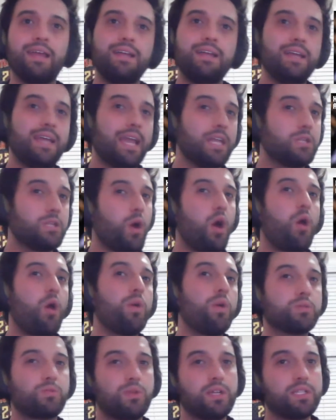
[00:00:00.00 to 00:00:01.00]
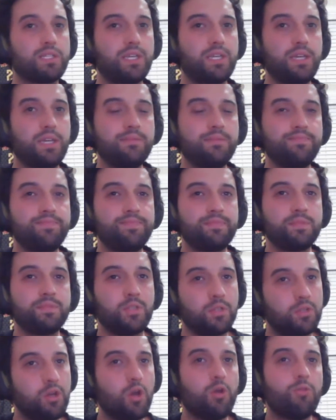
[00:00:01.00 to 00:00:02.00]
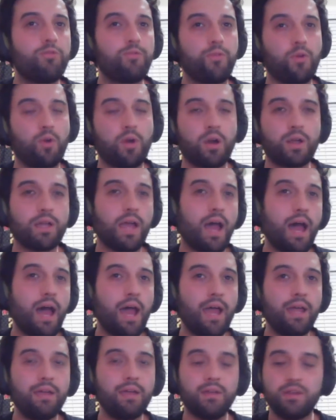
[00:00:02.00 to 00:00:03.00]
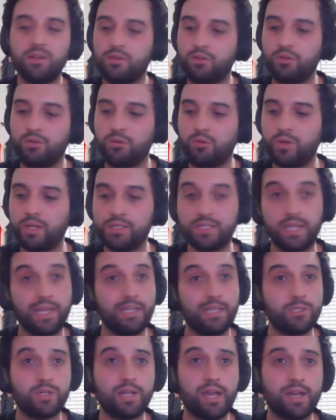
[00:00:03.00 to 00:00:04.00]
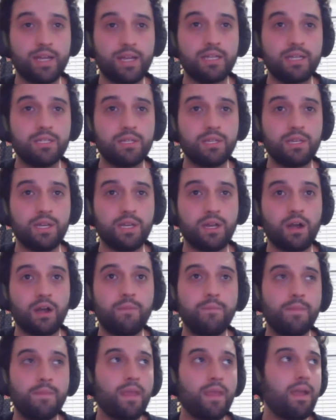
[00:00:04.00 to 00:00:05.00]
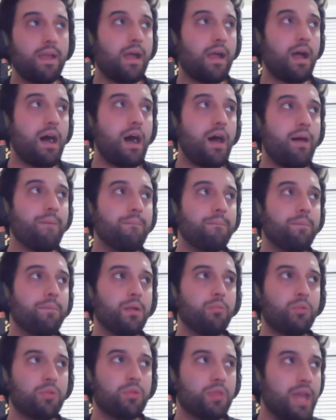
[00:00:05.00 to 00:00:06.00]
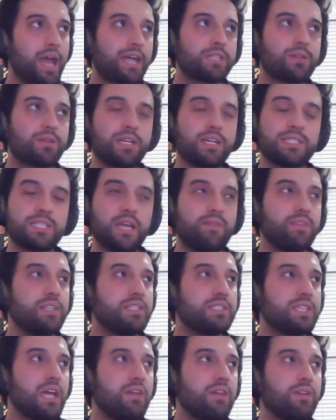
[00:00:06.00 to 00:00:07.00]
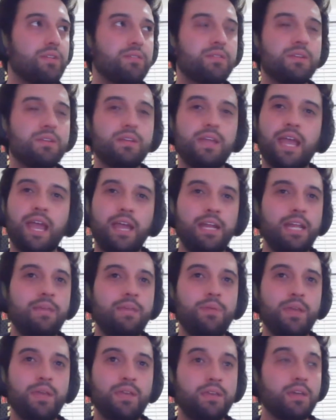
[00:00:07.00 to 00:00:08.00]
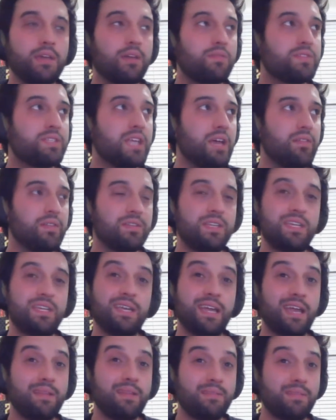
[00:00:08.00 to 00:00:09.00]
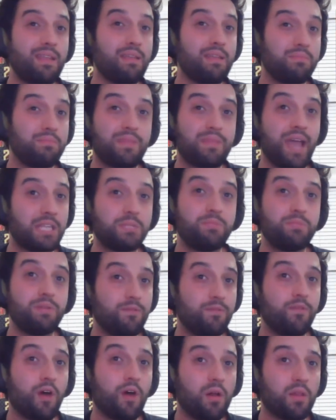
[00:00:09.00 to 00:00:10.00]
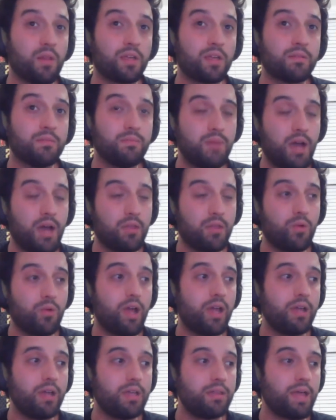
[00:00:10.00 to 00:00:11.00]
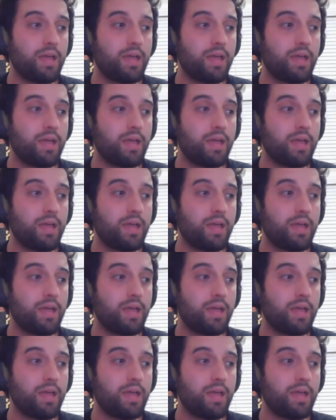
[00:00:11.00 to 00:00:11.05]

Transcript: it's always risky to go for a guy who is injured heading into the year. But with an X rank of 77, ADP of 70, and that's been falling, by the way,